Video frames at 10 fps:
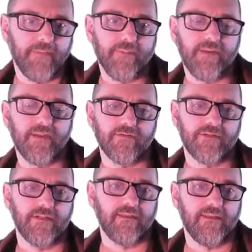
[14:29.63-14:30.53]
Might be
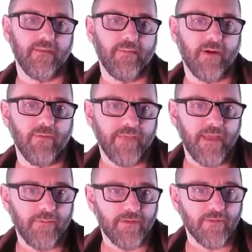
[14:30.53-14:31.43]
interesting to think about what
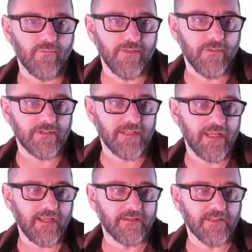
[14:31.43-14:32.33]
that would
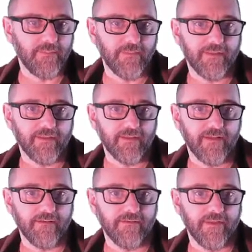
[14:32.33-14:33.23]
take to implement the
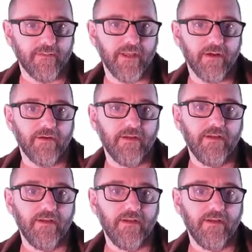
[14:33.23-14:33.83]
color. There we go.